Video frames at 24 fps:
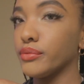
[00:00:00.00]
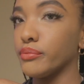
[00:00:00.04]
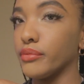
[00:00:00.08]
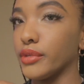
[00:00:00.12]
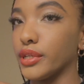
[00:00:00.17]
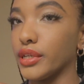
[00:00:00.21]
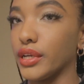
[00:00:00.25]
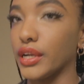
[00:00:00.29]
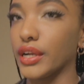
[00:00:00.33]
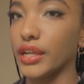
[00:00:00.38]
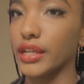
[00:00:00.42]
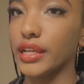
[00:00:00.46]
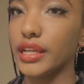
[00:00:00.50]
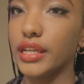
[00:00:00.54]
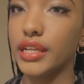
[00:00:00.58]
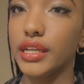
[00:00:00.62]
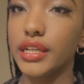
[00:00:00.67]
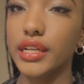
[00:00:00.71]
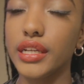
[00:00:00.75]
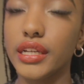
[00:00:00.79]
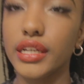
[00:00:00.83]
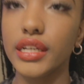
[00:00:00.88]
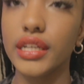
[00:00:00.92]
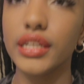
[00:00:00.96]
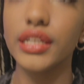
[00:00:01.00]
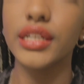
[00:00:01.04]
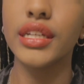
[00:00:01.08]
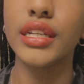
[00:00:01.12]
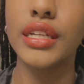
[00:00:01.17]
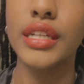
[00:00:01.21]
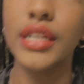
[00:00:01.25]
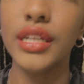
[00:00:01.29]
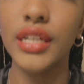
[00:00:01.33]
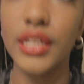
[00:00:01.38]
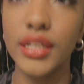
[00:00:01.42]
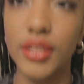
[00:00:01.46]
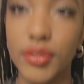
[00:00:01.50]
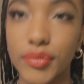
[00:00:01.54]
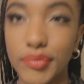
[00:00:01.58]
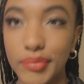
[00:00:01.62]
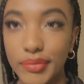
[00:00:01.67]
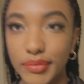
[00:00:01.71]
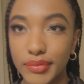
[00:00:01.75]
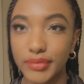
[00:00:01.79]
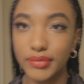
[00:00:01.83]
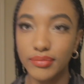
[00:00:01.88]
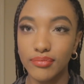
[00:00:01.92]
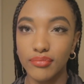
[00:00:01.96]
my ring,
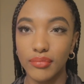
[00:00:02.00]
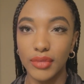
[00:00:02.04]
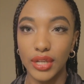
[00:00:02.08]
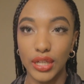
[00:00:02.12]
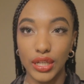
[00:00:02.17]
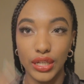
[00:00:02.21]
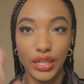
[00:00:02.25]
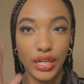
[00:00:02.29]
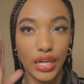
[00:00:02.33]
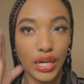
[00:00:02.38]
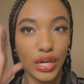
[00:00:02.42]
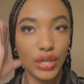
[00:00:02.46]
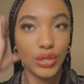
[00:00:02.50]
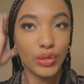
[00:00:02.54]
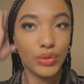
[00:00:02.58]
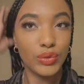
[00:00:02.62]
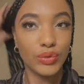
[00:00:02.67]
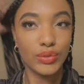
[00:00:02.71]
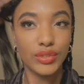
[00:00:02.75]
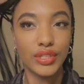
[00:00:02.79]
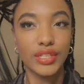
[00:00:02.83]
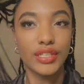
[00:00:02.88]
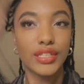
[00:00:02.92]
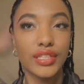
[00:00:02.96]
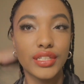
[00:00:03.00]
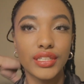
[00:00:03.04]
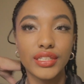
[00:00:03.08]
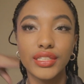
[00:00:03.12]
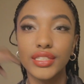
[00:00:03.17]
my gold.